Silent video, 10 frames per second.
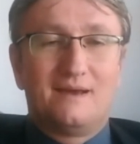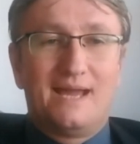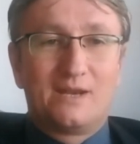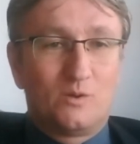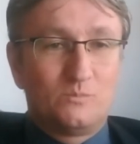
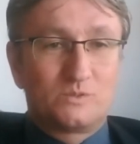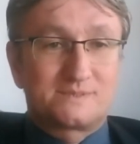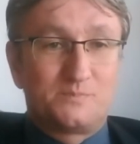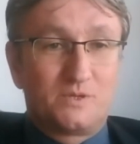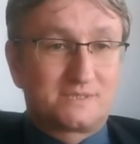an
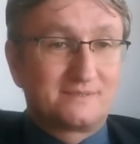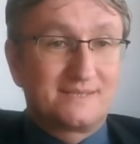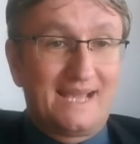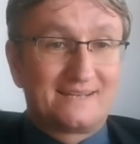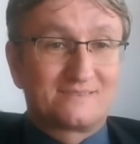ombudsperson
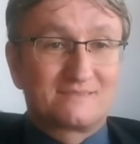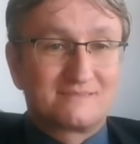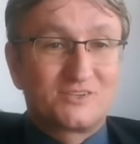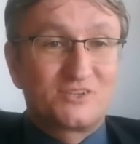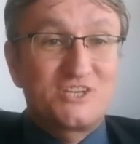can
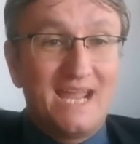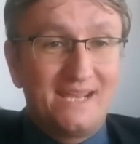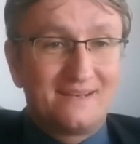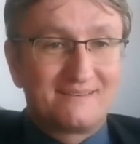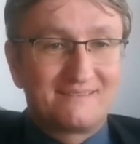
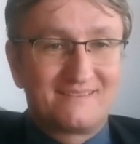chain